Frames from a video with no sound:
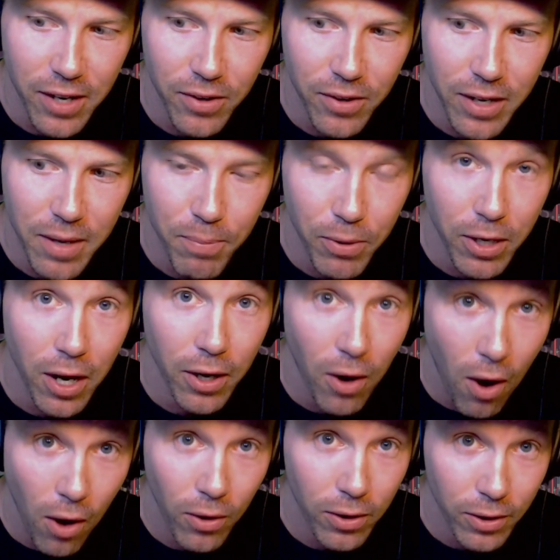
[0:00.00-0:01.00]
and put on
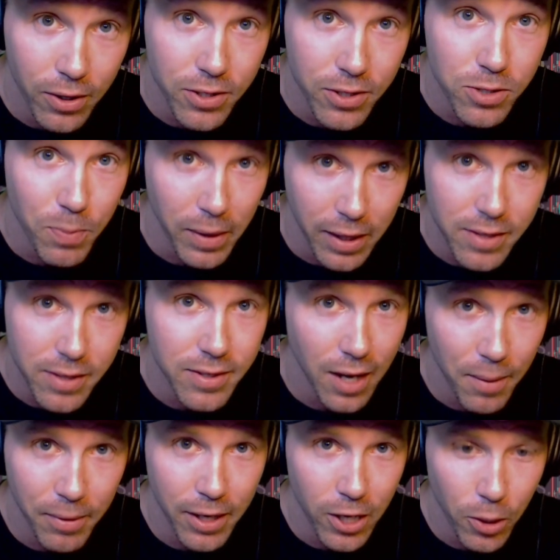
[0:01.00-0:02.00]
all alerts, because
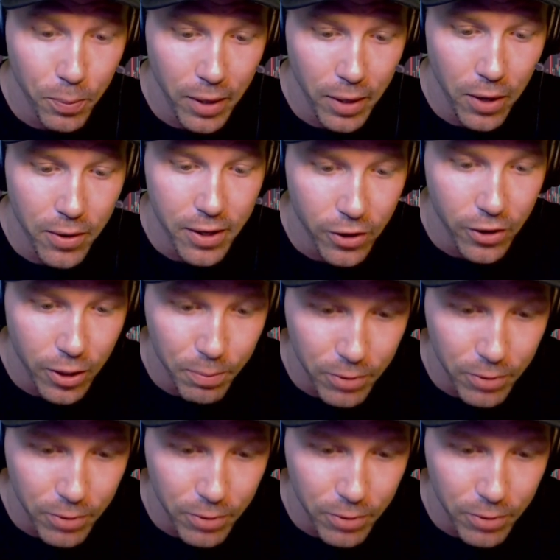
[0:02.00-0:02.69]
I'm going to help you out on your crypto